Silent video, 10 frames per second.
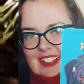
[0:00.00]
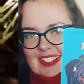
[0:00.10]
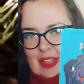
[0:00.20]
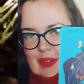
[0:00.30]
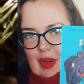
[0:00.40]

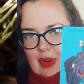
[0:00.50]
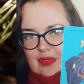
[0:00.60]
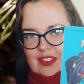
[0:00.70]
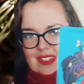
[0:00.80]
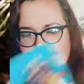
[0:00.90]

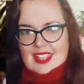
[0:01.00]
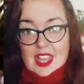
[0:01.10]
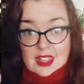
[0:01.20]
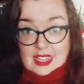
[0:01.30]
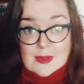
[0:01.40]
Evolved.
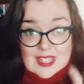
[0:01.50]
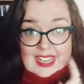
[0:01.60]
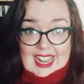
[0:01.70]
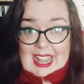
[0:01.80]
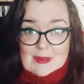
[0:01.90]
That was a
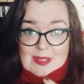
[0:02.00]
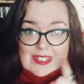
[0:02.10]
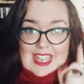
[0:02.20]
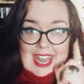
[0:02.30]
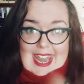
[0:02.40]
laboured
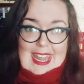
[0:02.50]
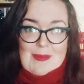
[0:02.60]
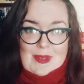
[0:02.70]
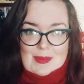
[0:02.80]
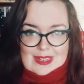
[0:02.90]

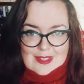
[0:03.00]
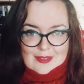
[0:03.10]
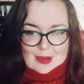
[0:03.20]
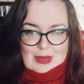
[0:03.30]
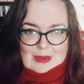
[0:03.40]

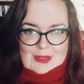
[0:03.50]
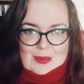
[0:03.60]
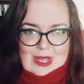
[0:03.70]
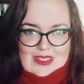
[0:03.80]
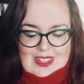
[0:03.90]
metaphor, but it was
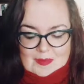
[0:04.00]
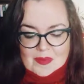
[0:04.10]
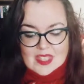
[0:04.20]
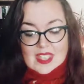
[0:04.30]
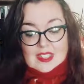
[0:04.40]
worth it.
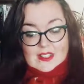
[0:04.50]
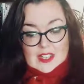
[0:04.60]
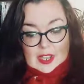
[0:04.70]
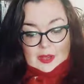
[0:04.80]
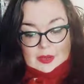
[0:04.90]

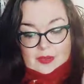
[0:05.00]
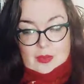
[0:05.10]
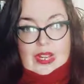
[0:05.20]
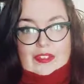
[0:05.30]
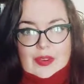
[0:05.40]
So,
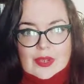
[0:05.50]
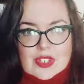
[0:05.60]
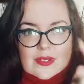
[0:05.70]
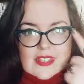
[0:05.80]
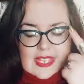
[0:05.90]
Wheel of
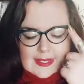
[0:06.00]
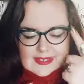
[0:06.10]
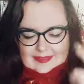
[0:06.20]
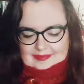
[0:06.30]
Fortune says,